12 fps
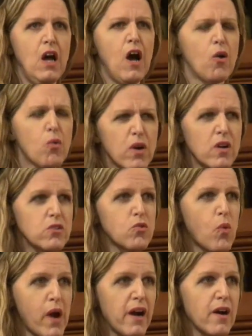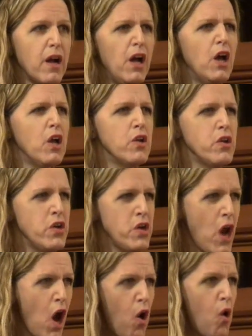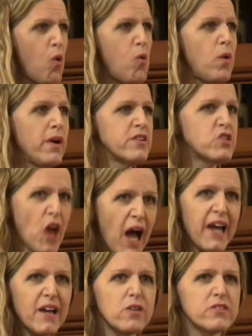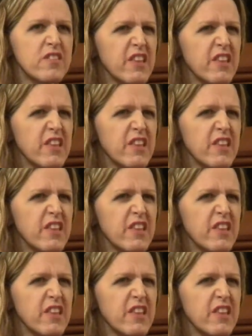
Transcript: A world where no child